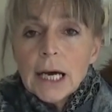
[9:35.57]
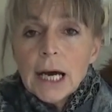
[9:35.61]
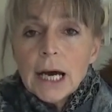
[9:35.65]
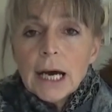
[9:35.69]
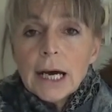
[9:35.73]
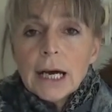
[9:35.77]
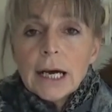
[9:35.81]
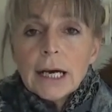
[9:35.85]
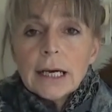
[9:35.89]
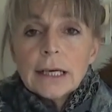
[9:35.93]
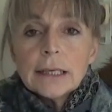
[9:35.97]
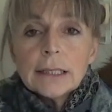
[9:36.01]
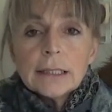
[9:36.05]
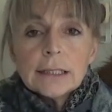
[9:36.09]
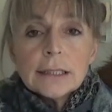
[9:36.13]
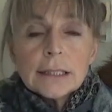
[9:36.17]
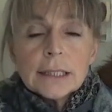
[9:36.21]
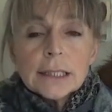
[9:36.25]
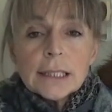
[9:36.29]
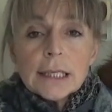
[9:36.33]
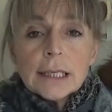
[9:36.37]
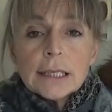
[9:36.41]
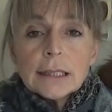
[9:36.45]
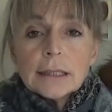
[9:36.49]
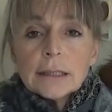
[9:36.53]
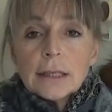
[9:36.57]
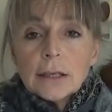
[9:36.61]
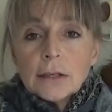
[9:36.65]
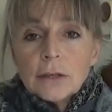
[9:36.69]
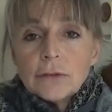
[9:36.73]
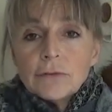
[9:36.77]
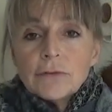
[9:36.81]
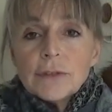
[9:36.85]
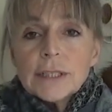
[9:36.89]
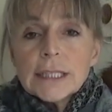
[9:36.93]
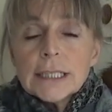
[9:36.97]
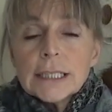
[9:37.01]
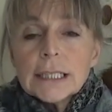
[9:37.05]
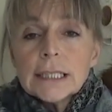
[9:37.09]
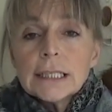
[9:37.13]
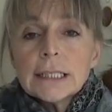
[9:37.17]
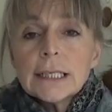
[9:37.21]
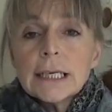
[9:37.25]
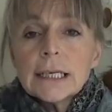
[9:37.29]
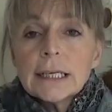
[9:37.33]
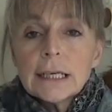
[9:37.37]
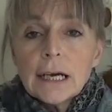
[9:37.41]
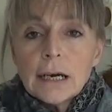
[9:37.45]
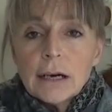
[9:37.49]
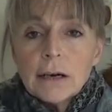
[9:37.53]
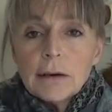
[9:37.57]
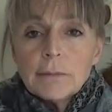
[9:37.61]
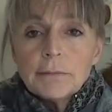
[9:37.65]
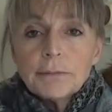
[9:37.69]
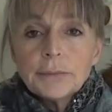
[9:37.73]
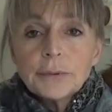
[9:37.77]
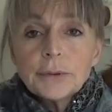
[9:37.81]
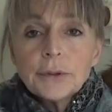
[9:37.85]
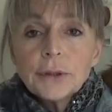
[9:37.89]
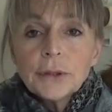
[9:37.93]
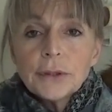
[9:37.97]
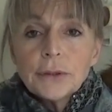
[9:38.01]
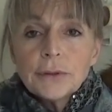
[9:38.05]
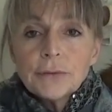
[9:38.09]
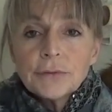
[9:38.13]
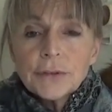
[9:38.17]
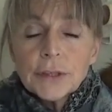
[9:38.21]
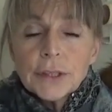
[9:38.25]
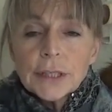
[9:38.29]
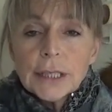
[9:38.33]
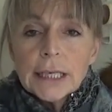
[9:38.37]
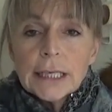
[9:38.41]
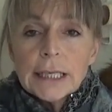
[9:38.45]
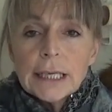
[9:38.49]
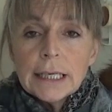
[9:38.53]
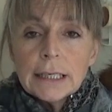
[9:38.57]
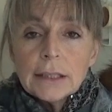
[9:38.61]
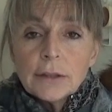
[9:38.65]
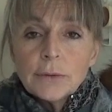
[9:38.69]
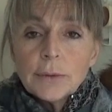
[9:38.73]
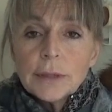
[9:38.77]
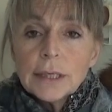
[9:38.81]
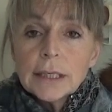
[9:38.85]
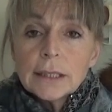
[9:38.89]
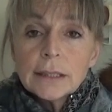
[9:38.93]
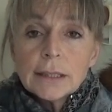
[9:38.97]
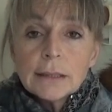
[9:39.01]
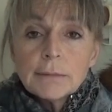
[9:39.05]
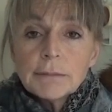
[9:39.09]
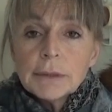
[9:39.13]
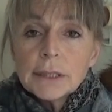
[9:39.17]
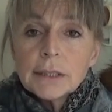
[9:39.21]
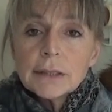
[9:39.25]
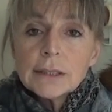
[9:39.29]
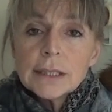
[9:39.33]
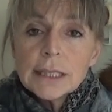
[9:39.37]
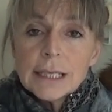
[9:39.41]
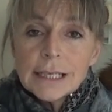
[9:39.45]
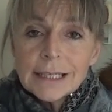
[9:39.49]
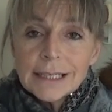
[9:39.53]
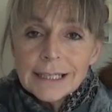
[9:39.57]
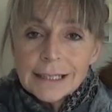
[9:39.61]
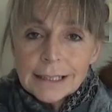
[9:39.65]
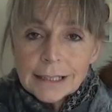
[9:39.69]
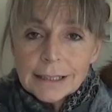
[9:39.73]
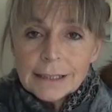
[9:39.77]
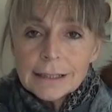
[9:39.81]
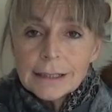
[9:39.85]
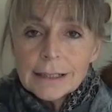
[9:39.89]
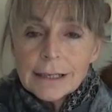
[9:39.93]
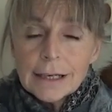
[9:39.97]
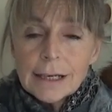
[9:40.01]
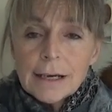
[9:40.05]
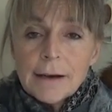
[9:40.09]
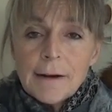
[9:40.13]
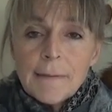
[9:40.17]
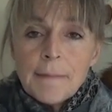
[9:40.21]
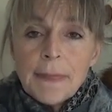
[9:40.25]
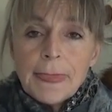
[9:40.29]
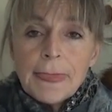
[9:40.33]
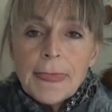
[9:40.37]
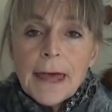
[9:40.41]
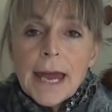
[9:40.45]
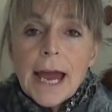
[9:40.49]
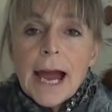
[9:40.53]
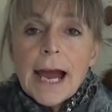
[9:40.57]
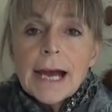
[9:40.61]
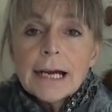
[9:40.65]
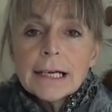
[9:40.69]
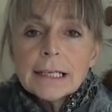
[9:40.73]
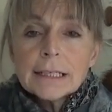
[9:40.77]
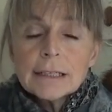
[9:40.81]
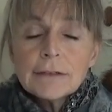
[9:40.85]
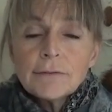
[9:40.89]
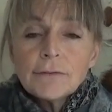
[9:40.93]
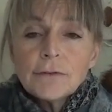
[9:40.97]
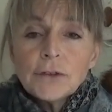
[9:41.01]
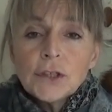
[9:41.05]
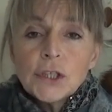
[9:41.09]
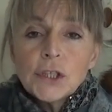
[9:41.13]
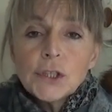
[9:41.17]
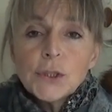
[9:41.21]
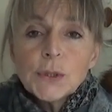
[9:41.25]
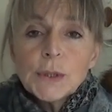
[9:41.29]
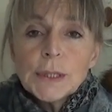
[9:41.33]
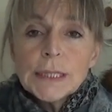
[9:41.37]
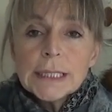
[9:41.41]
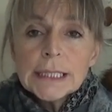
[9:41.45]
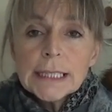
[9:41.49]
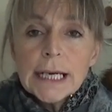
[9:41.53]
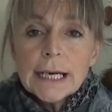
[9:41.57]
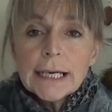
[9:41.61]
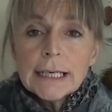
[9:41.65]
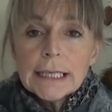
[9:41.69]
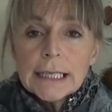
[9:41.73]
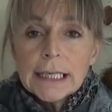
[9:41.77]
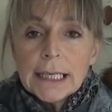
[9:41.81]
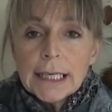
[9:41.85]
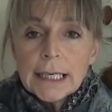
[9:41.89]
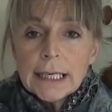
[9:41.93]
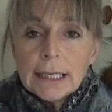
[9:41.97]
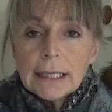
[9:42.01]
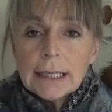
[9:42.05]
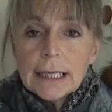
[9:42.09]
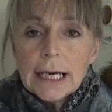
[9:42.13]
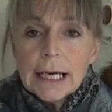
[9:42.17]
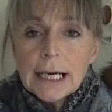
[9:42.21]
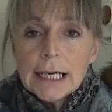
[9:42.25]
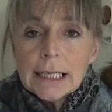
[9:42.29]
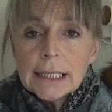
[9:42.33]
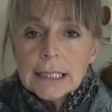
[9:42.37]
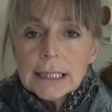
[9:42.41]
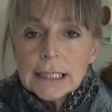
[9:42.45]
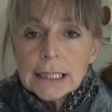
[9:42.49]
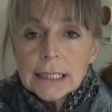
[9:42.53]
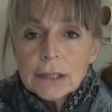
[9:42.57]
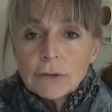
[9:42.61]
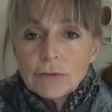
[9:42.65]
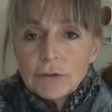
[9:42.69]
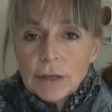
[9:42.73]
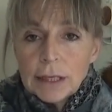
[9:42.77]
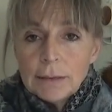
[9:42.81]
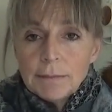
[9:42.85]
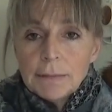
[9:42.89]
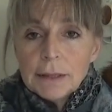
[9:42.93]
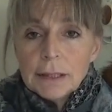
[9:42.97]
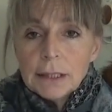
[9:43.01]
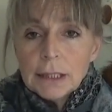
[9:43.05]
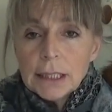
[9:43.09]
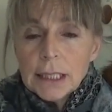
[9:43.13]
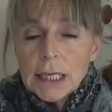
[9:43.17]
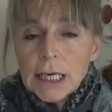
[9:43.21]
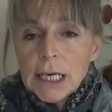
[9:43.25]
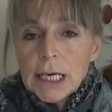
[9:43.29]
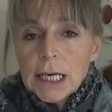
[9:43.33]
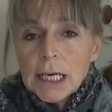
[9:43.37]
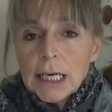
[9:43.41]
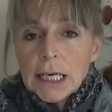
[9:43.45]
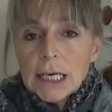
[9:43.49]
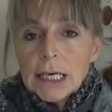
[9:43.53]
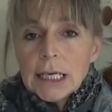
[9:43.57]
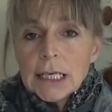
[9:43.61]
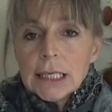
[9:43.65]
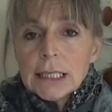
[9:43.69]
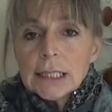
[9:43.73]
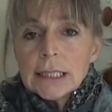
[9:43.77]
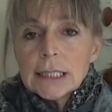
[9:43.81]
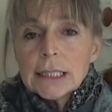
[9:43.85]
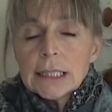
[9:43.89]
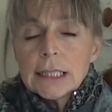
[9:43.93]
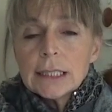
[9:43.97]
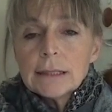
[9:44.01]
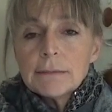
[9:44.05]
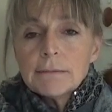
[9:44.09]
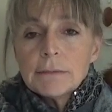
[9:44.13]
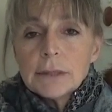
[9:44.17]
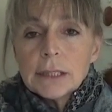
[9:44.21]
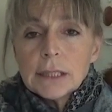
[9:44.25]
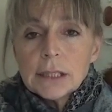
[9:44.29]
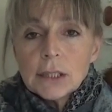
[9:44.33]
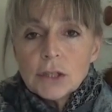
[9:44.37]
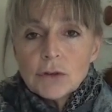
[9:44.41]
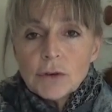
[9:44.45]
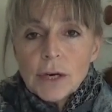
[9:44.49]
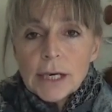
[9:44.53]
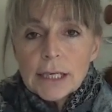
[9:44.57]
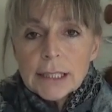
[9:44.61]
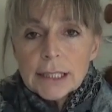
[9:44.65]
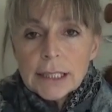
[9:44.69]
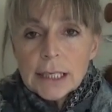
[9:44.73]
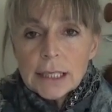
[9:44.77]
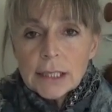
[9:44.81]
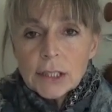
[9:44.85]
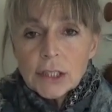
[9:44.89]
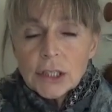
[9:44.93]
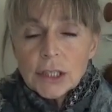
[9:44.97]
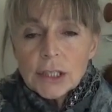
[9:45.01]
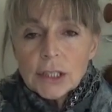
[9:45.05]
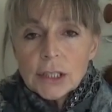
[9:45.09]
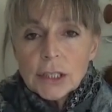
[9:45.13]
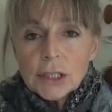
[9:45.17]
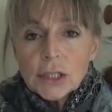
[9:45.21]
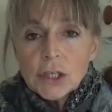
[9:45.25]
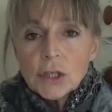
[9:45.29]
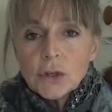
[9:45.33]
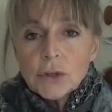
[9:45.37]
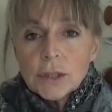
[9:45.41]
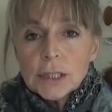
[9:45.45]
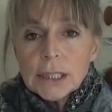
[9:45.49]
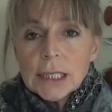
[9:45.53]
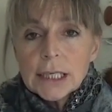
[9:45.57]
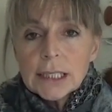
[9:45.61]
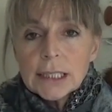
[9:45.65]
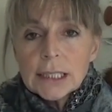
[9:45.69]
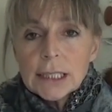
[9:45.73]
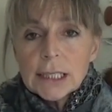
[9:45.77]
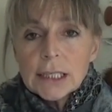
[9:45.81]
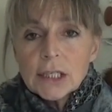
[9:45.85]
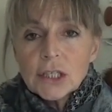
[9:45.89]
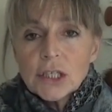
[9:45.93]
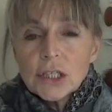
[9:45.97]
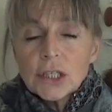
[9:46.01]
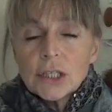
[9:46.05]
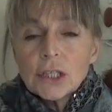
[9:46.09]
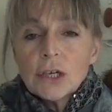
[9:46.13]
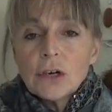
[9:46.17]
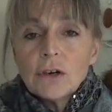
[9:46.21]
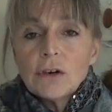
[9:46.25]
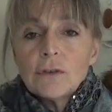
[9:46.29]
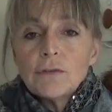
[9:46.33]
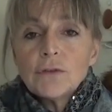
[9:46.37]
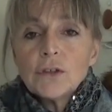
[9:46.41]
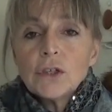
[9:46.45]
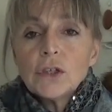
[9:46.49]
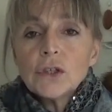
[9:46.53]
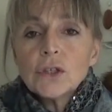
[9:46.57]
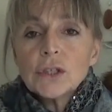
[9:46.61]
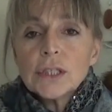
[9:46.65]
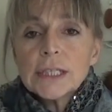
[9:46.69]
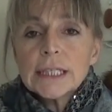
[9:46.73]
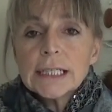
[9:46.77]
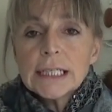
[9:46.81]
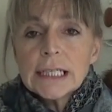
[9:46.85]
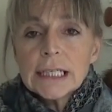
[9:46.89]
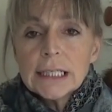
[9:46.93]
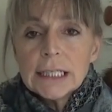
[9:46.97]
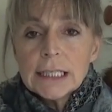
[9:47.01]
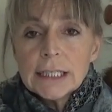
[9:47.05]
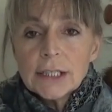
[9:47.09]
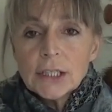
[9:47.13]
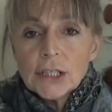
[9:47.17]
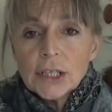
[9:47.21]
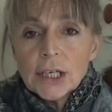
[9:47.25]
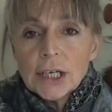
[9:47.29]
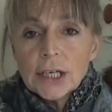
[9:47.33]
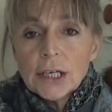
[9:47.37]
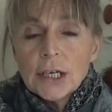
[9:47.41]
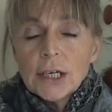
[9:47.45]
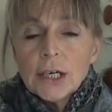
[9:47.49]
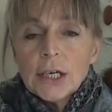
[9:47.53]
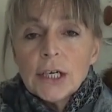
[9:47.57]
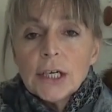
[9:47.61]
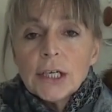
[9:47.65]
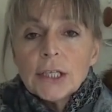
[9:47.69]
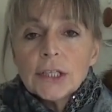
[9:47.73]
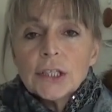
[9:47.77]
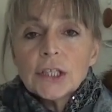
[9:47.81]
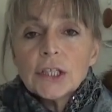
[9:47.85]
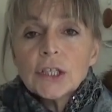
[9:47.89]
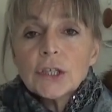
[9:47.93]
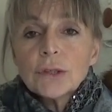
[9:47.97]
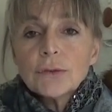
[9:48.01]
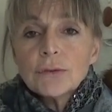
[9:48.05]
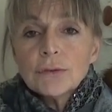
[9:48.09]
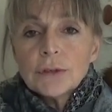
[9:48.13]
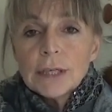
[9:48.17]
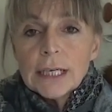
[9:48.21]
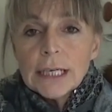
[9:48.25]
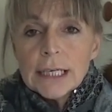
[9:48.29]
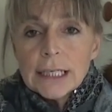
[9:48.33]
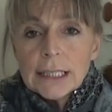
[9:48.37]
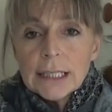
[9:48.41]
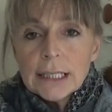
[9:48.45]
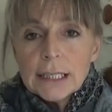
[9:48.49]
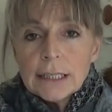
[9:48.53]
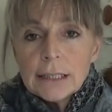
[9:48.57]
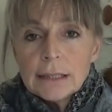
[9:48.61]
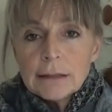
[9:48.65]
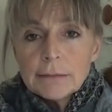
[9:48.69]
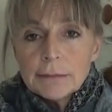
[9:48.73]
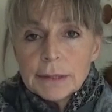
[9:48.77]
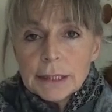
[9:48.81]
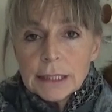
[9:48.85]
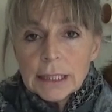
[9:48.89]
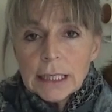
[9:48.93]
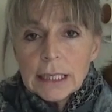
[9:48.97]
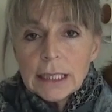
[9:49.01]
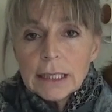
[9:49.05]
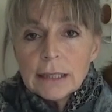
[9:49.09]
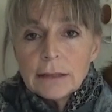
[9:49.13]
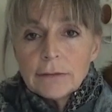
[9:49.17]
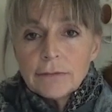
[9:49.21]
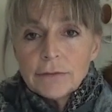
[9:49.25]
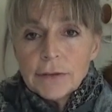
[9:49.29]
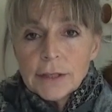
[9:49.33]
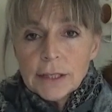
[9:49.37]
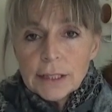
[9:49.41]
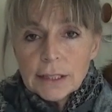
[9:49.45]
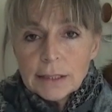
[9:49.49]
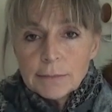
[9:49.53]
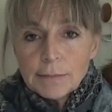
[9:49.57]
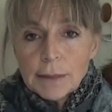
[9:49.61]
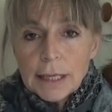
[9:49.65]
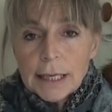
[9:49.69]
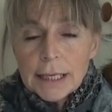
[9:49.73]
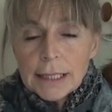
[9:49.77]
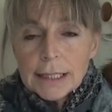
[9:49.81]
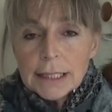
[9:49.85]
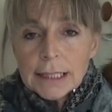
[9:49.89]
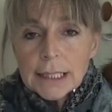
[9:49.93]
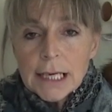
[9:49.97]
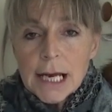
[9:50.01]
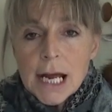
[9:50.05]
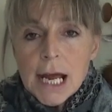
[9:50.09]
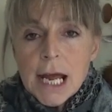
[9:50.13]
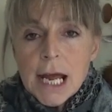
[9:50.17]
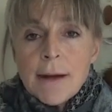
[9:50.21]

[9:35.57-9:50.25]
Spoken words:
And obviously they can't prove that they lent you anything because they didn't. The act of you signing that agreement is the monetarisation and securitisation of your signature that created the money in the first place.